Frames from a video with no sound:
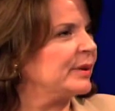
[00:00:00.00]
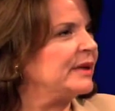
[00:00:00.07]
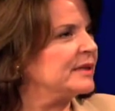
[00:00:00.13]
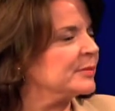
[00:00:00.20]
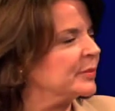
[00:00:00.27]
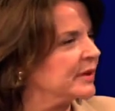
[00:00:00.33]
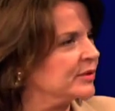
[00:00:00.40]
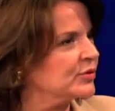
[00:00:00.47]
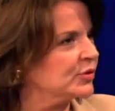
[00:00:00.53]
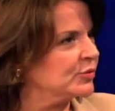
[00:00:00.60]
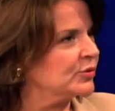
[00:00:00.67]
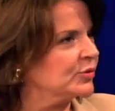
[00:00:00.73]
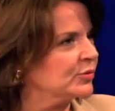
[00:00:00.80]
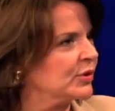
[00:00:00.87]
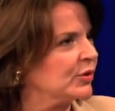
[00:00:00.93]
because you
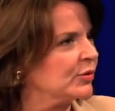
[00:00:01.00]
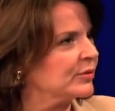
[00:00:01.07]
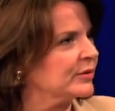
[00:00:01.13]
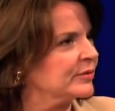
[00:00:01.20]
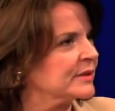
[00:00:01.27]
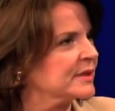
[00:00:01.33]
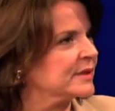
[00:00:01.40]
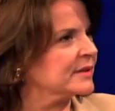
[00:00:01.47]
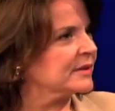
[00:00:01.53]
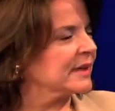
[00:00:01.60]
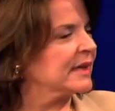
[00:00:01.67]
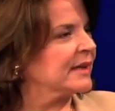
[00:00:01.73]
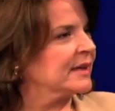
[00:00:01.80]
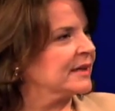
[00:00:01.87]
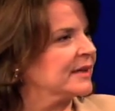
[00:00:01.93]
do know there is,
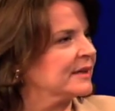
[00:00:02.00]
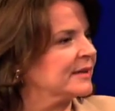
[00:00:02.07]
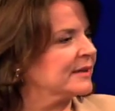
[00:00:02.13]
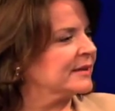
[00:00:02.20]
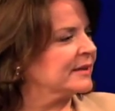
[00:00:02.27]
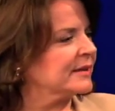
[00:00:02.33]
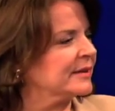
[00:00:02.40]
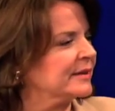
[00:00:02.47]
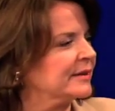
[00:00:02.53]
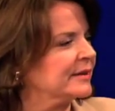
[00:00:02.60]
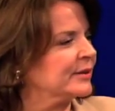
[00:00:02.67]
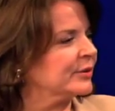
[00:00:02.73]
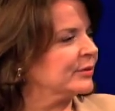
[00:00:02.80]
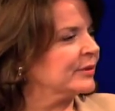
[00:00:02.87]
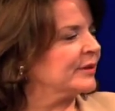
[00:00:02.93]
you know,